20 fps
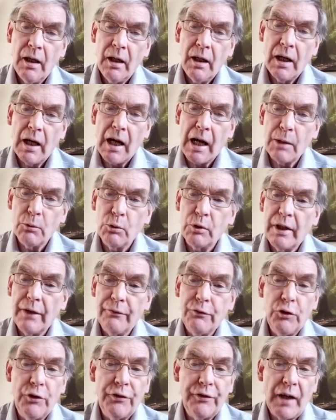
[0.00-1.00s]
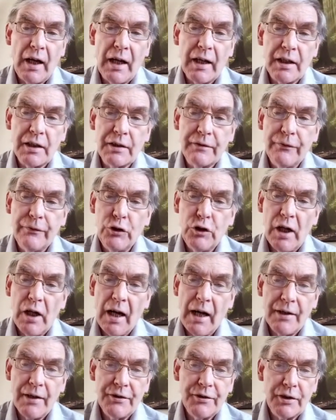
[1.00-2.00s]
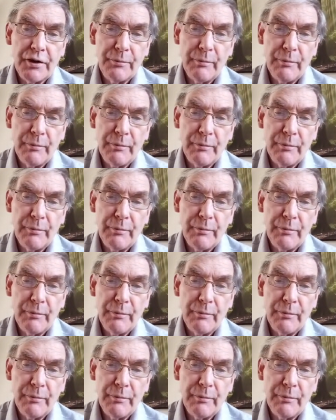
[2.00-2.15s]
I will give you thanks, for you answered